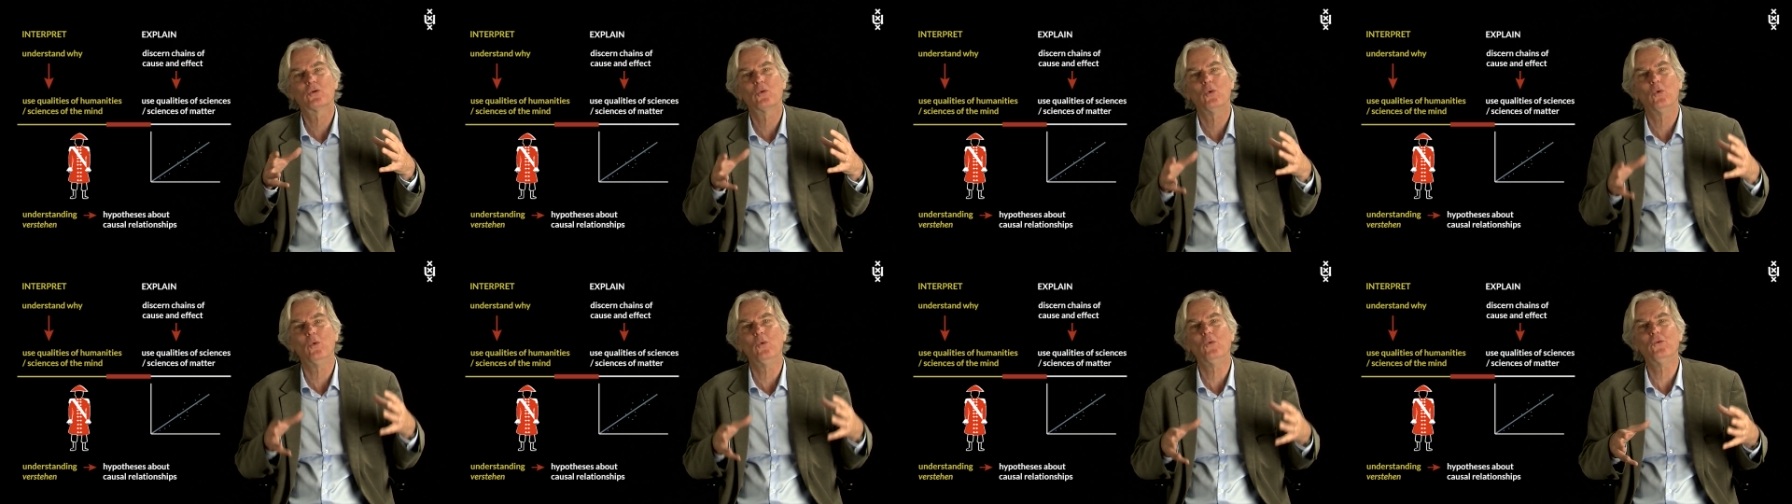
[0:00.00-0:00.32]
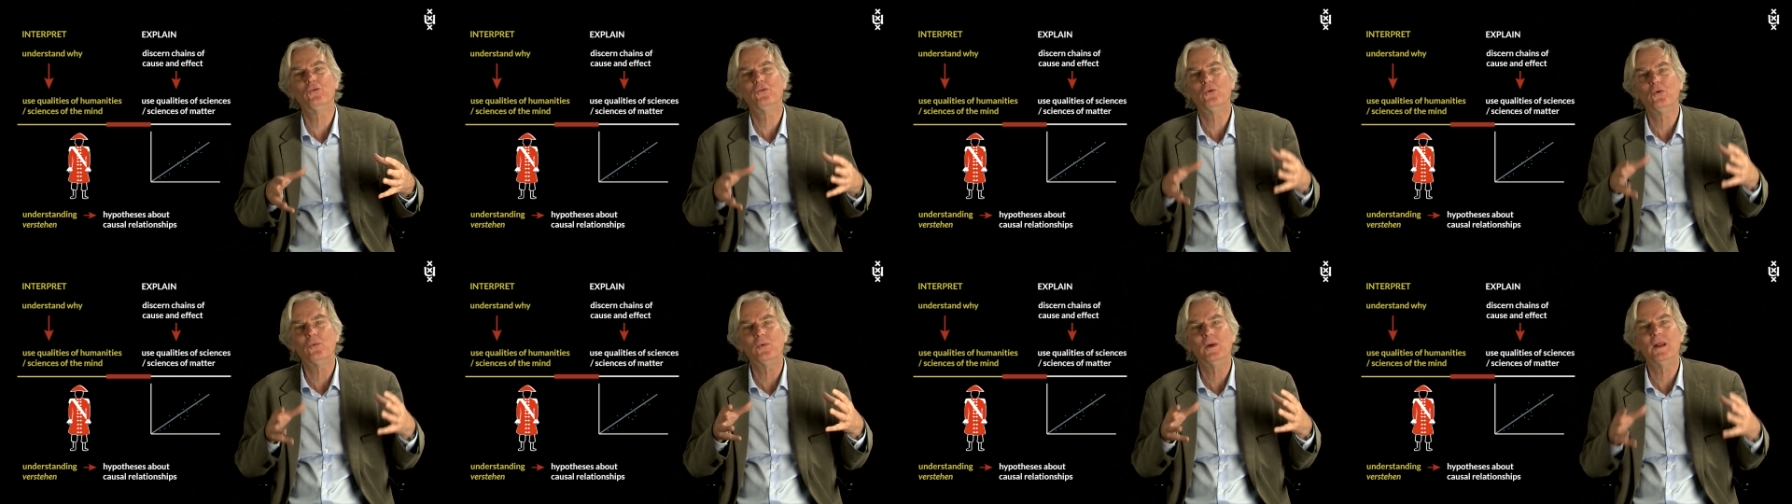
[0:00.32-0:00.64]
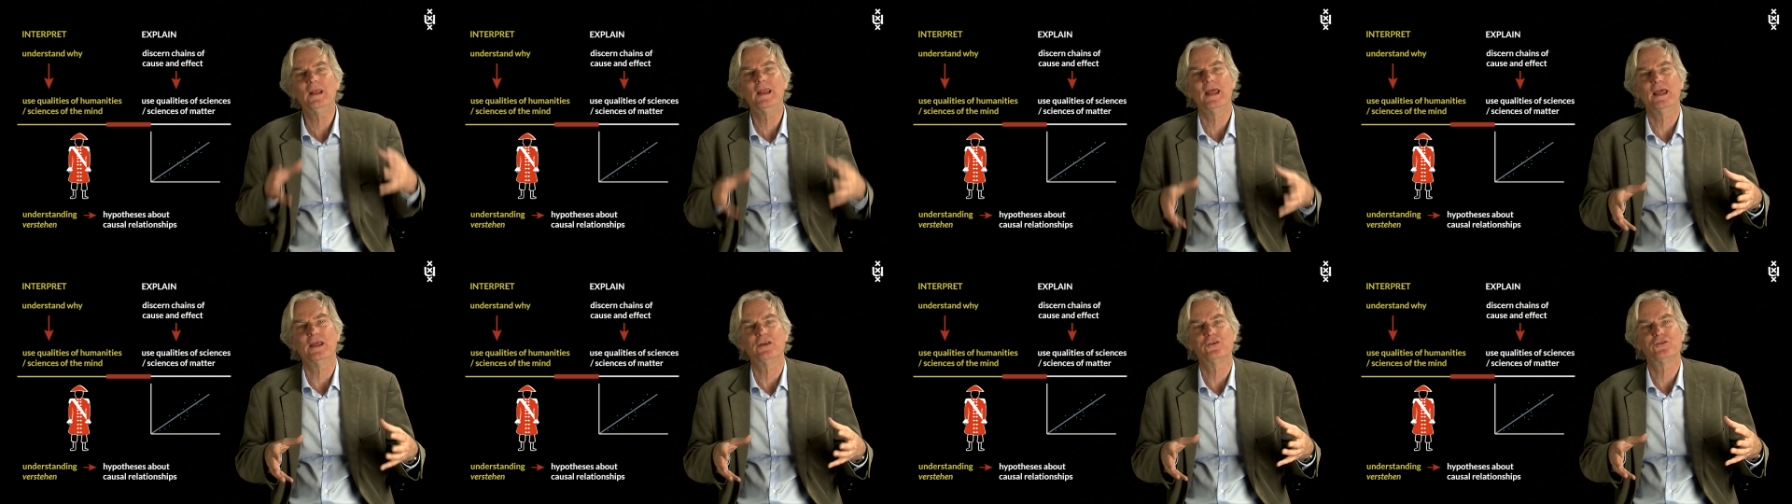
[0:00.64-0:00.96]
causal
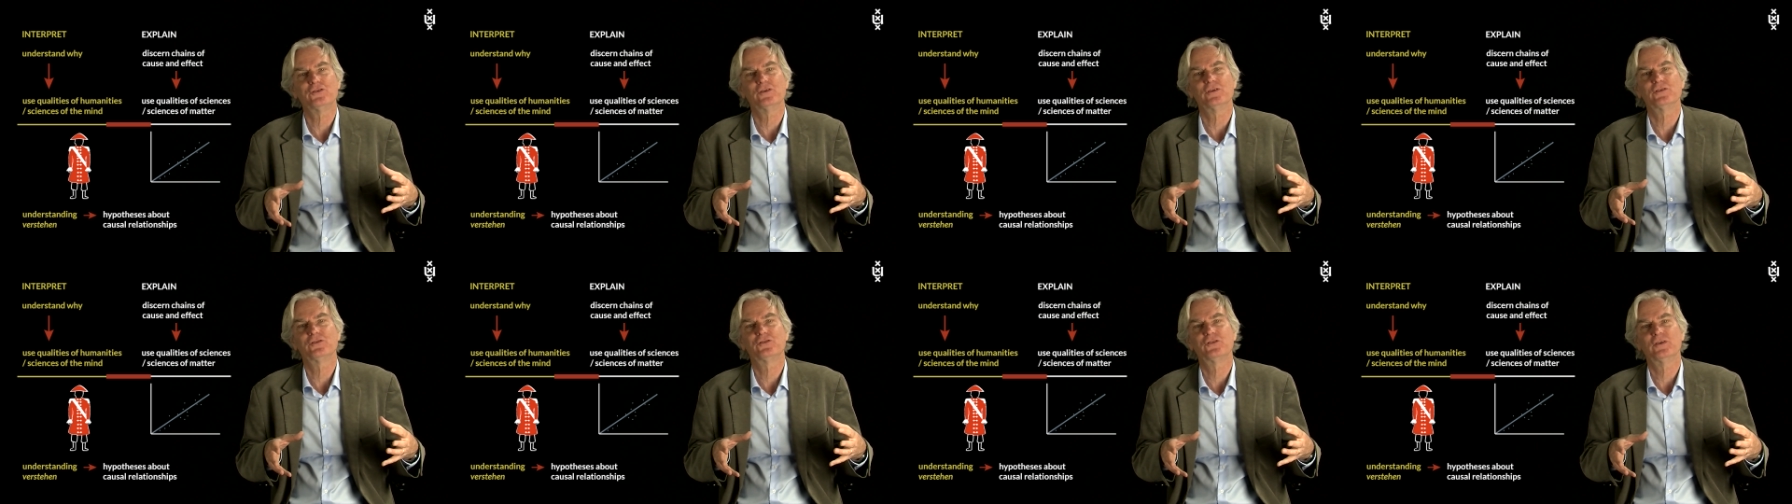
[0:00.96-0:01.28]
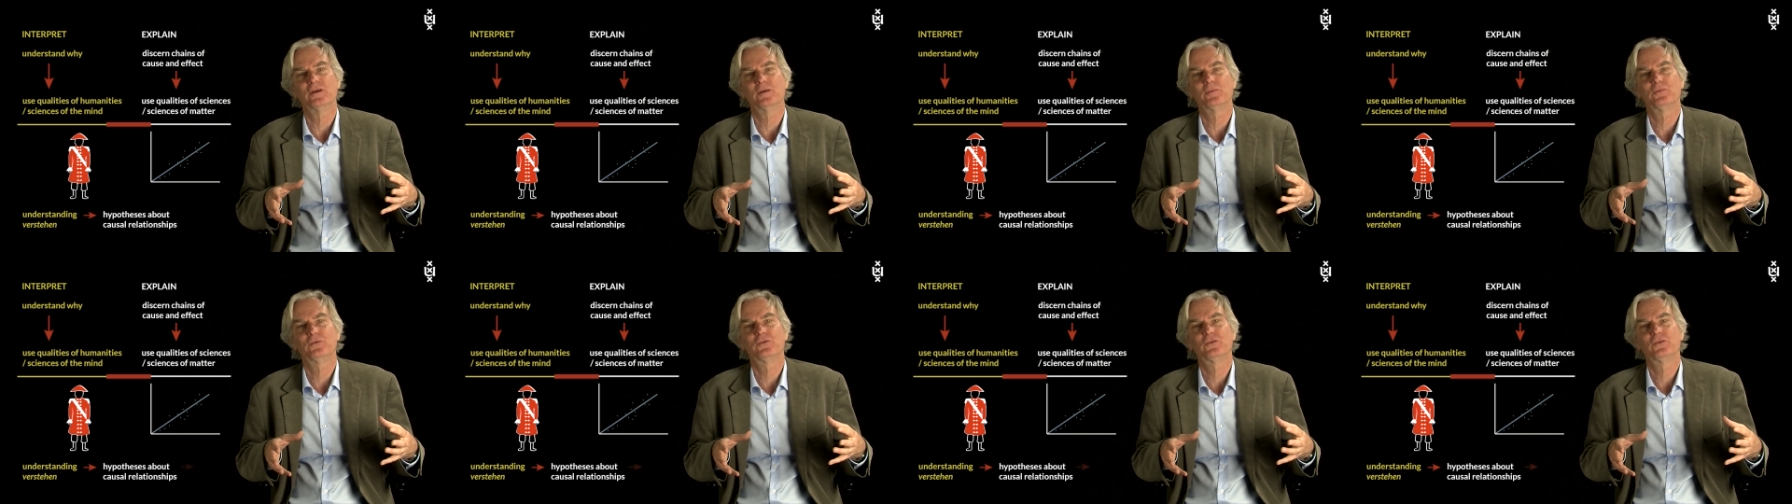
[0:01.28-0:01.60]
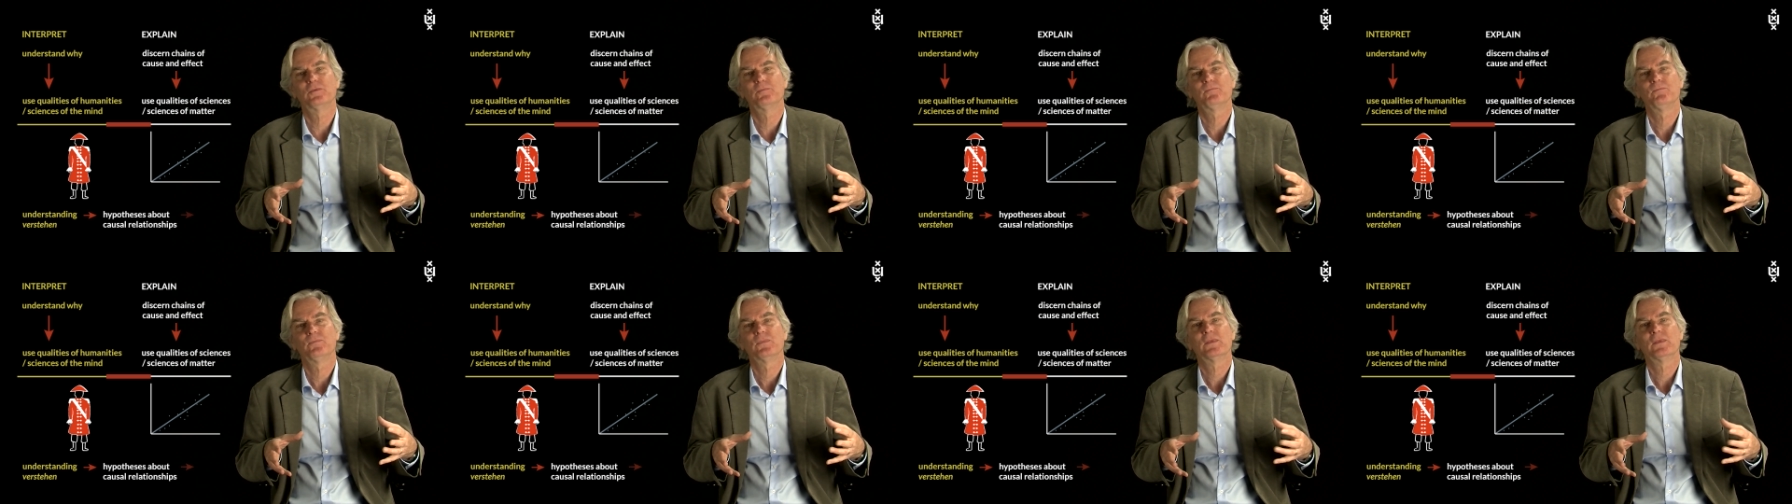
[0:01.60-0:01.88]
relationships.